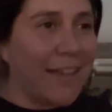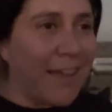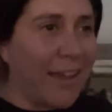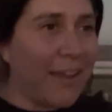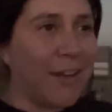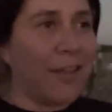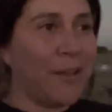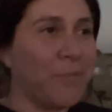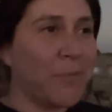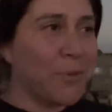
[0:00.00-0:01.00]
and
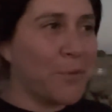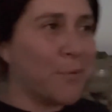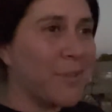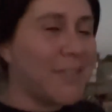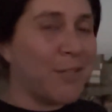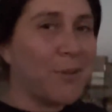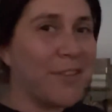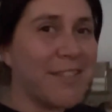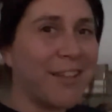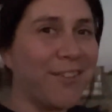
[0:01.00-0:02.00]
um, we'll see where
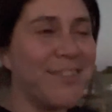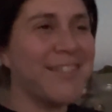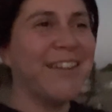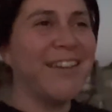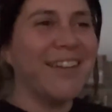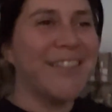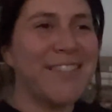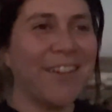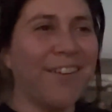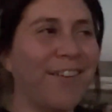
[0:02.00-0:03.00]
this goes.
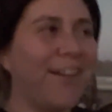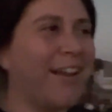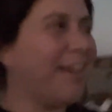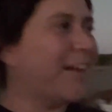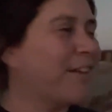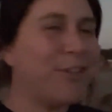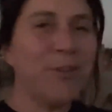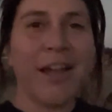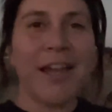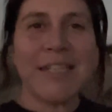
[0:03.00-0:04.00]
So uh,
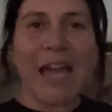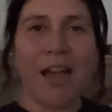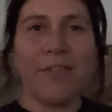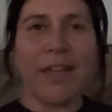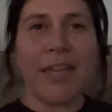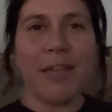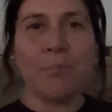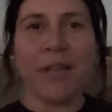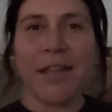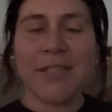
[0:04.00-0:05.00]
you guys have a
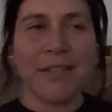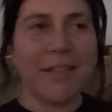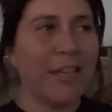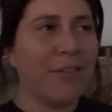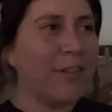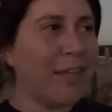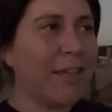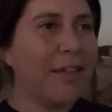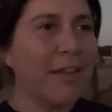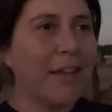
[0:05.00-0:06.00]
blessed
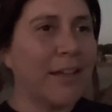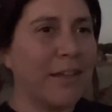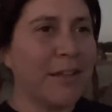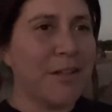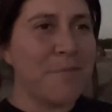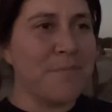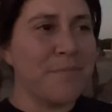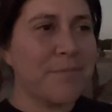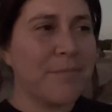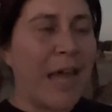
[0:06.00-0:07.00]
evening. Um, I